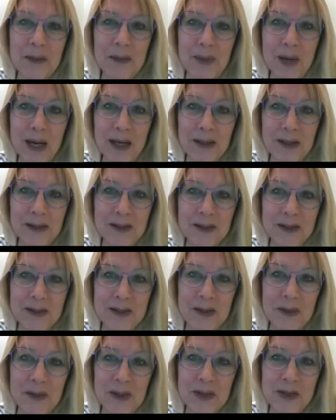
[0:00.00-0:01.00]
model
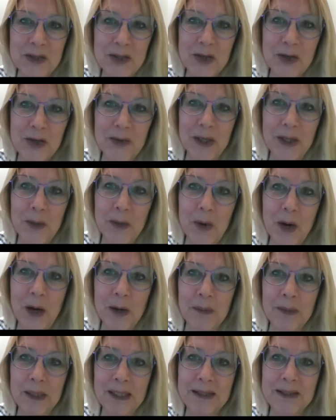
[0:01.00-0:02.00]
to ensure
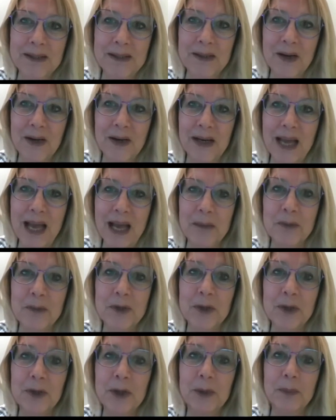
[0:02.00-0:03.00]
requirements are
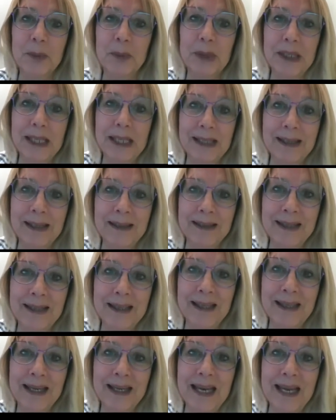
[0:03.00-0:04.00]
captured
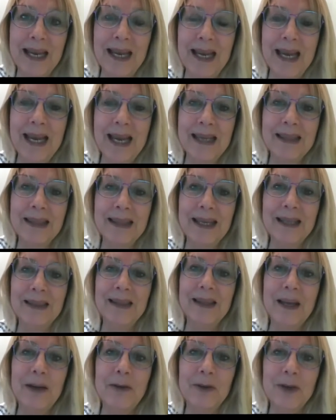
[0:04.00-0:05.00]
completely, and
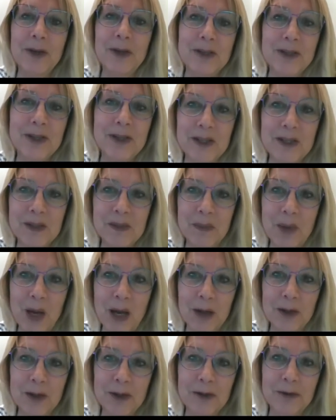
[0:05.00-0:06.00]
then leverage this
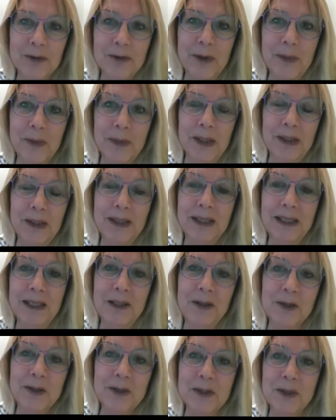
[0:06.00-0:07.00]
model from a
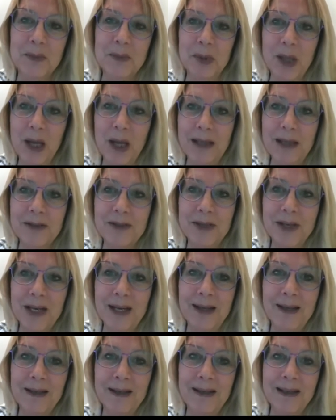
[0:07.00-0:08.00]
linear supply
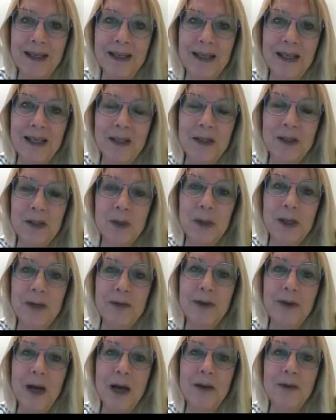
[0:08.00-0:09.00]
chain to
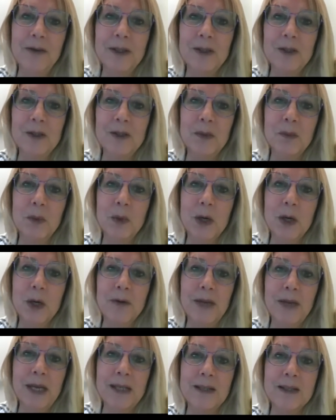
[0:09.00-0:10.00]
evolve into more
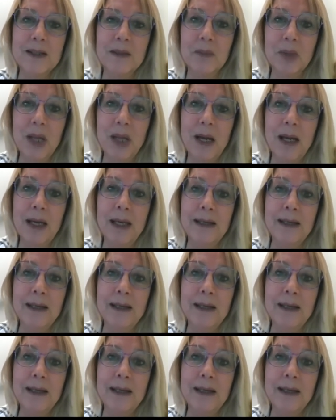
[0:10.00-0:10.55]
of a supply